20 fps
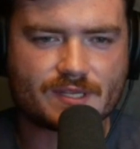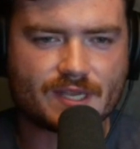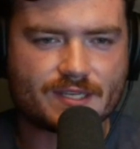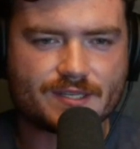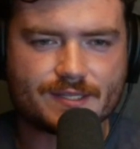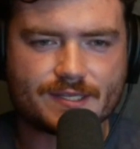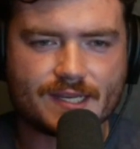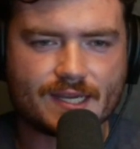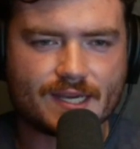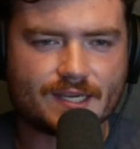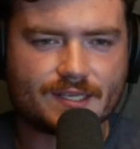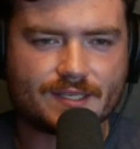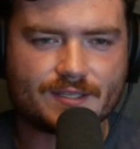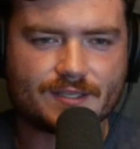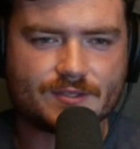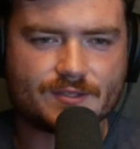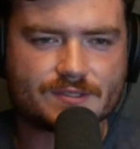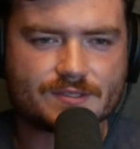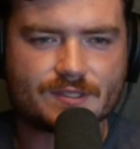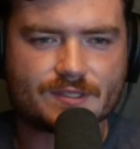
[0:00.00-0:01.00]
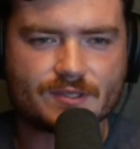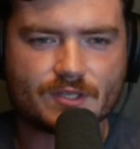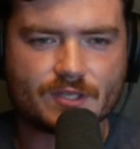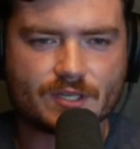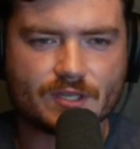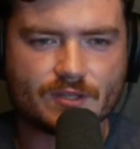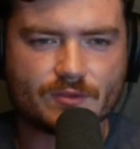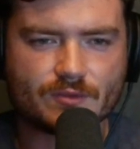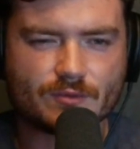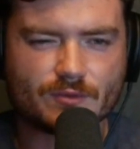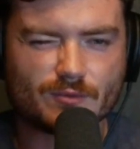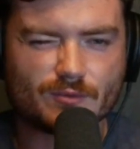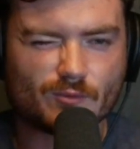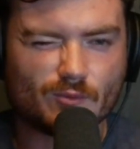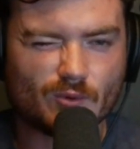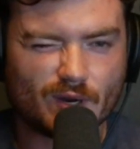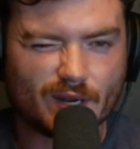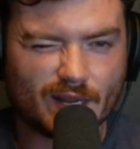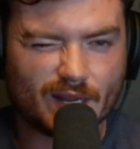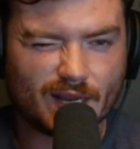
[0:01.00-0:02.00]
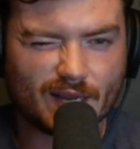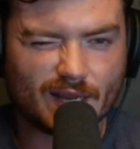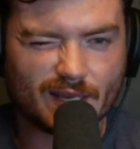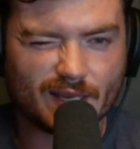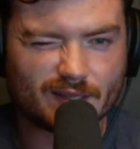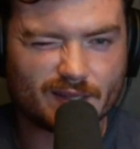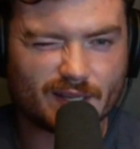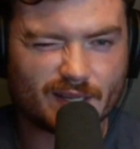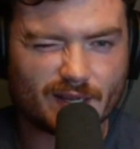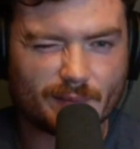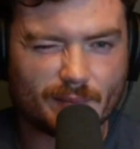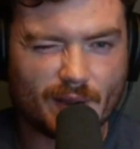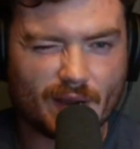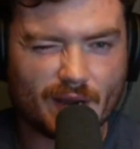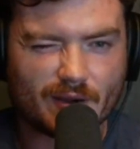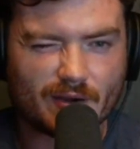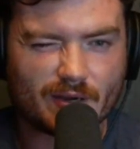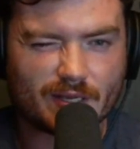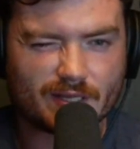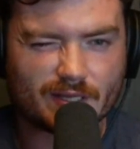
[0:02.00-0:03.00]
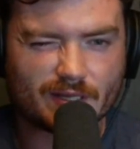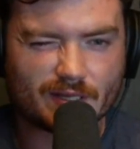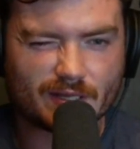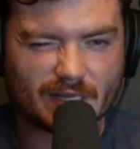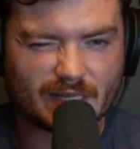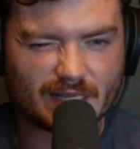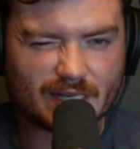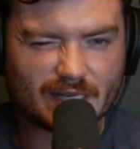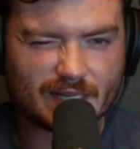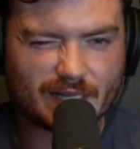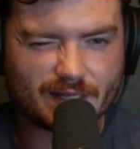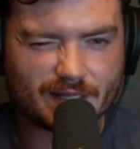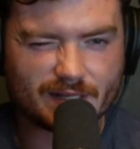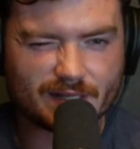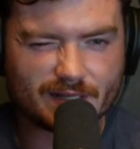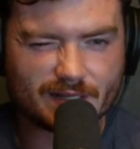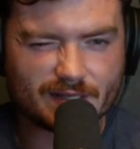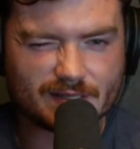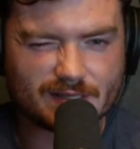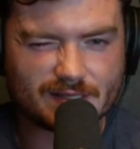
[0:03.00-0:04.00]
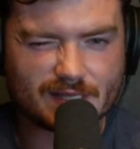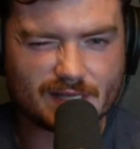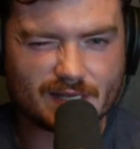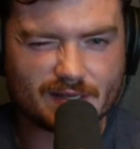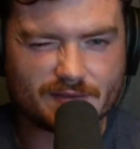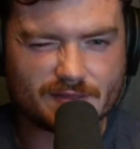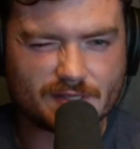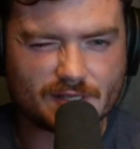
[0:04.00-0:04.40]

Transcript: I could not get used to looking through one eye like a pirate looking at stuff.